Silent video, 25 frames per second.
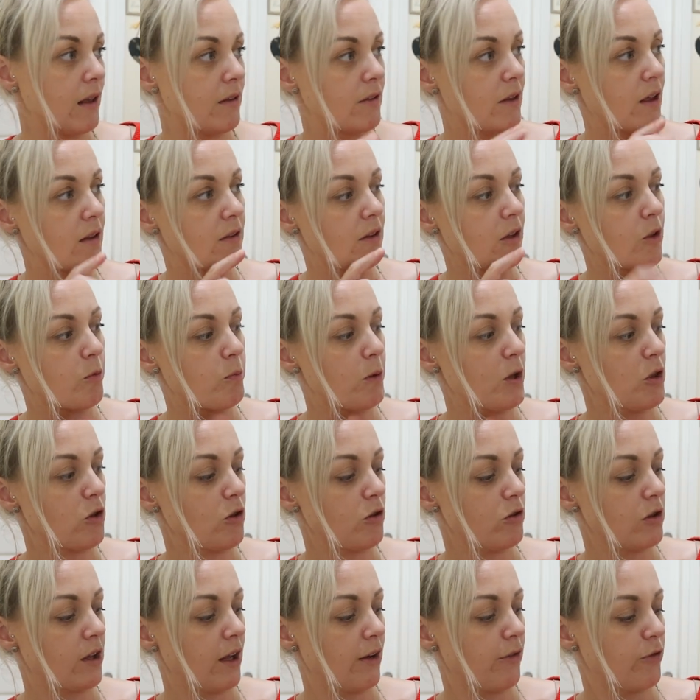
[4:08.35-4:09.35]
It says a
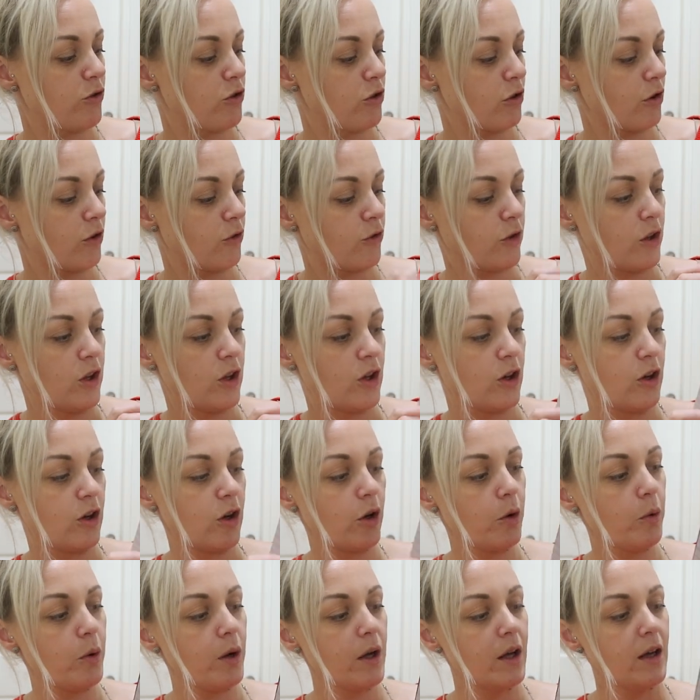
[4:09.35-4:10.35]
special gift just for
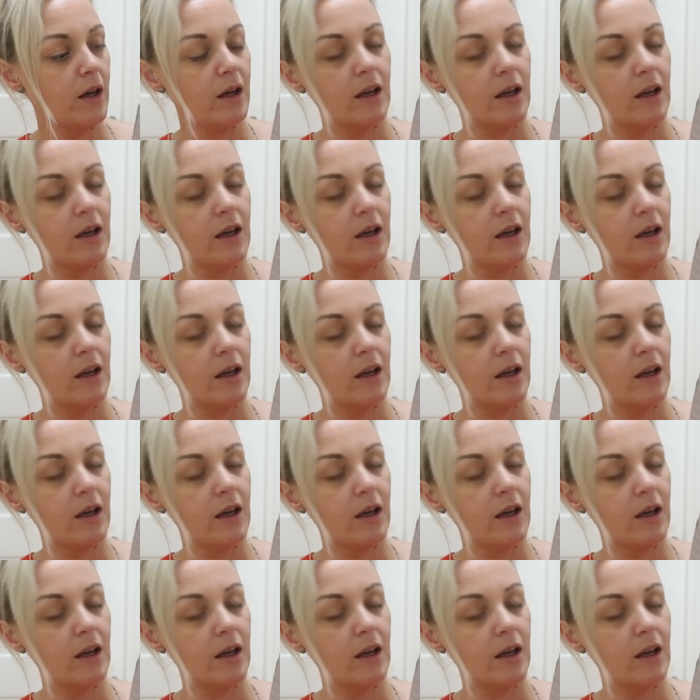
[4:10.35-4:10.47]
you.